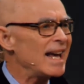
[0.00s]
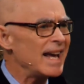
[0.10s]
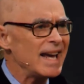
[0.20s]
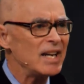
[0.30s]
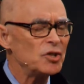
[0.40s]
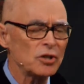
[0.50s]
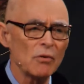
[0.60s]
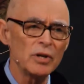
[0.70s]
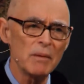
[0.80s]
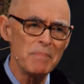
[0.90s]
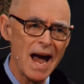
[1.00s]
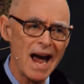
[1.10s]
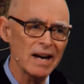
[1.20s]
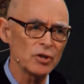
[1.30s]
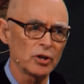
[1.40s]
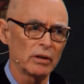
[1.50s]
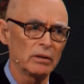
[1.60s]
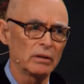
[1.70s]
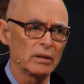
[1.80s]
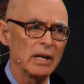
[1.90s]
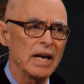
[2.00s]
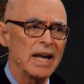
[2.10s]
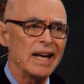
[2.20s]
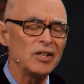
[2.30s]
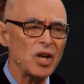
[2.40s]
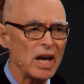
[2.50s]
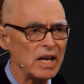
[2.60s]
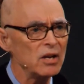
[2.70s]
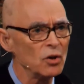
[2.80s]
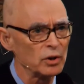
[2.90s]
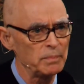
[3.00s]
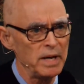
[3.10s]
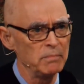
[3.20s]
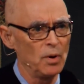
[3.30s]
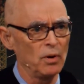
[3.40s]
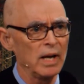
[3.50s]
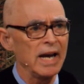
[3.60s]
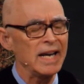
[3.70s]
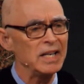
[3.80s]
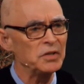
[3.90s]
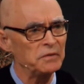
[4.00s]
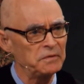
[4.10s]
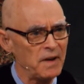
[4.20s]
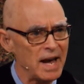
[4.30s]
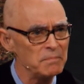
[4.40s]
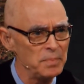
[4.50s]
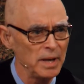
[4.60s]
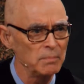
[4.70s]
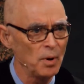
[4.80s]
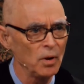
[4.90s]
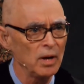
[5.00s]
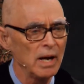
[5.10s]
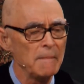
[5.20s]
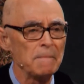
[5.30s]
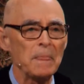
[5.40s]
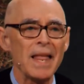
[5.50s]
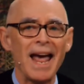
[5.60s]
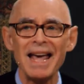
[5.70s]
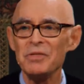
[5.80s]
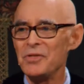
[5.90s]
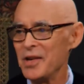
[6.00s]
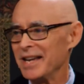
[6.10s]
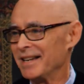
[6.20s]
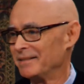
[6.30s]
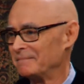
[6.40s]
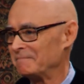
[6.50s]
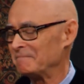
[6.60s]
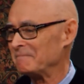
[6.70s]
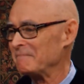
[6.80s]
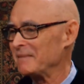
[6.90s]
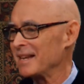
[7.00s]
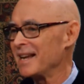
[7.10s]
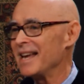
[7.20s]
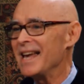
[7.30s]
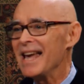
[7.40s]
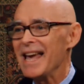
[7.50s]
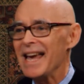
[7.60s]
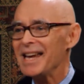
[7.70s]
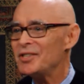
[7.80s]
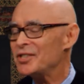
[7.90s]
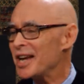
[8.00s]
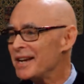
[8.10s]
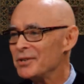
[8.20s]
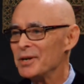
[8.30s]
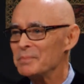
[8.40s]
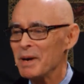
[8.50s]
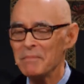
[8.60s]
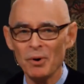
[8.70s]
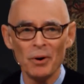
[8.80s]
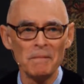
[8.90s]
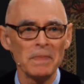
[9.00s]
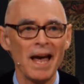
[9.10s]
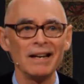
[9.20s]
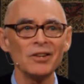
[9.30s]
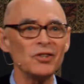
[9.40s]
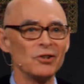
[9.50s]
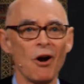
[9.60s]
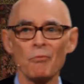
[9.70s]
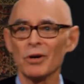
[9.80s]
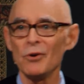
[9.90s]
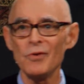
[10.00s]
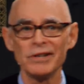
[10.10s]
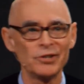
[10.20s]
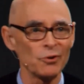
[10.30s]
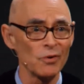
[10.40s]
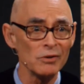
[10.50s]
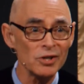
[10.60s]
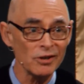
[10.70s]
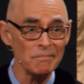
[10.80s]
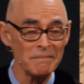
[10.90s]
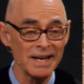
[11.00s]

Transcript: He's shown compassion. He's healed people. He's fed people. And then he said to his people, Hey, listen, y'all, we're going to Jerusalem